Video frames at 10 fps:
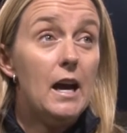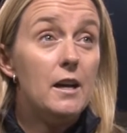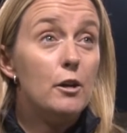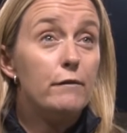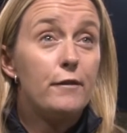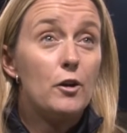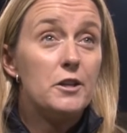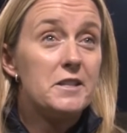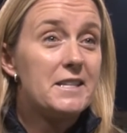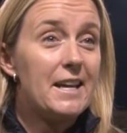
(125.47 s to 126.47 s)
Yeah,
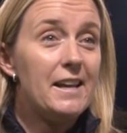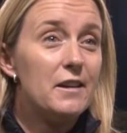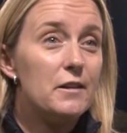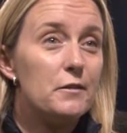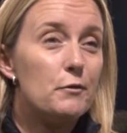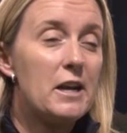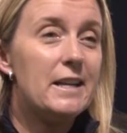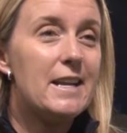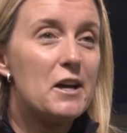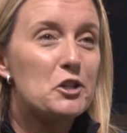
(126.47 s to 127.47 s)
Florida State, they're
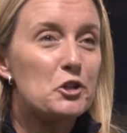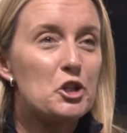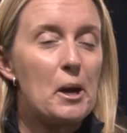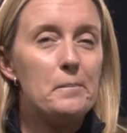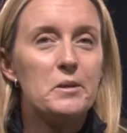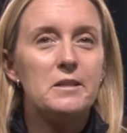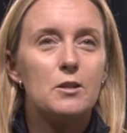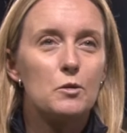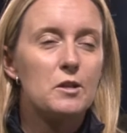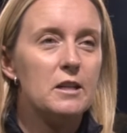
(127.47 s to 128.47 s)
reigning national
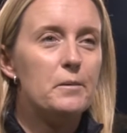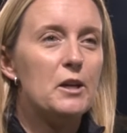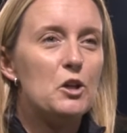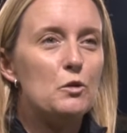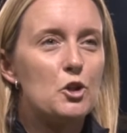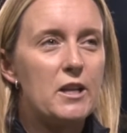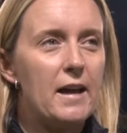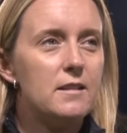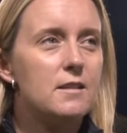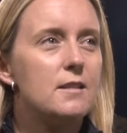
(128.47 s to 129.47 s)
champions, so it's going to be a huge
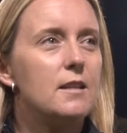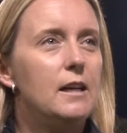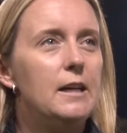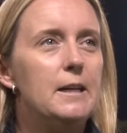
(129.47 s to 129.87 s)
test.